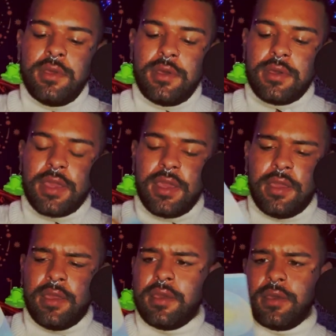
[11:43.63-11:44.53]

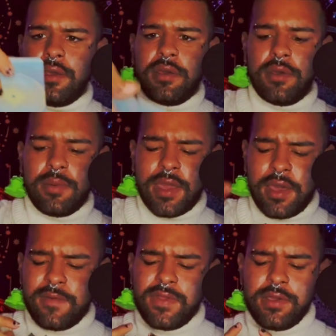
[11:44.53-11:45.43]
Okay, we
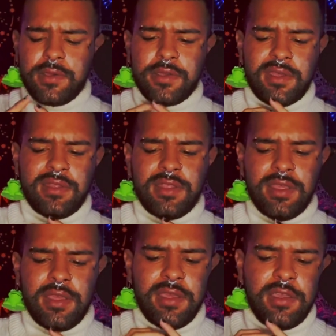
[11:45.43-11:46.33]
have here
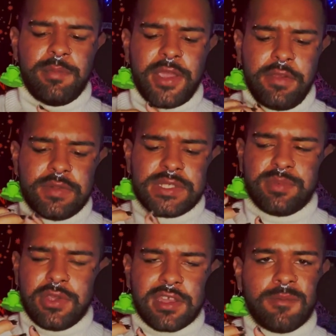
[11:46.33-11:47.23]
the Parrot
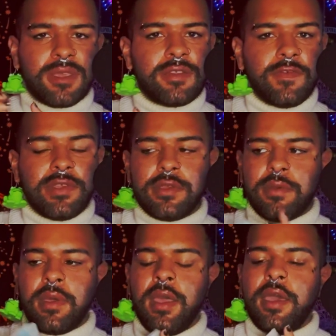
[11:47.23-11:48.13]
Spirit coming in for
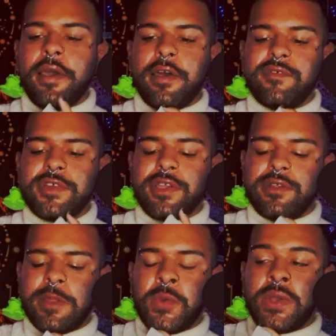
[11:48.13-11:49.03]
you. Uh, Virgo,
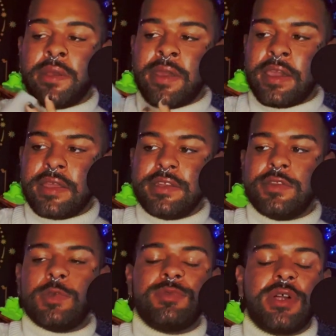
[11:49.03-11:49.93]
number nine
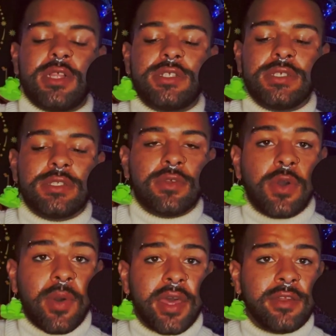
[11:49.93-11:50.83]
in numerology. So
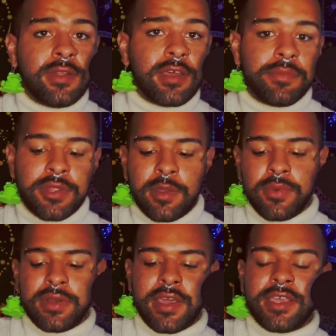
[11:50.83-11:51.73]
go ahead and look up the
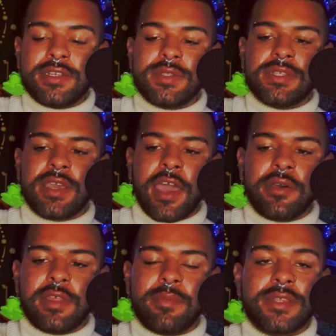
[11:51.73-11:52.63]
number nine to see
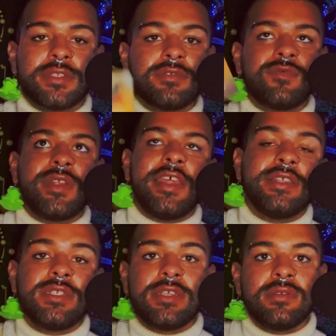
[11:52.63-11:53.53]
how that message
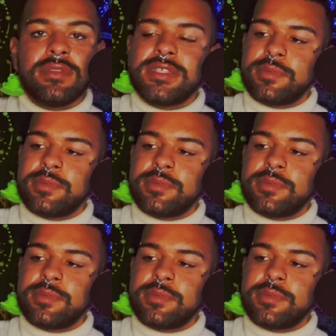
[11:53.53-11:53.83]
relates to you this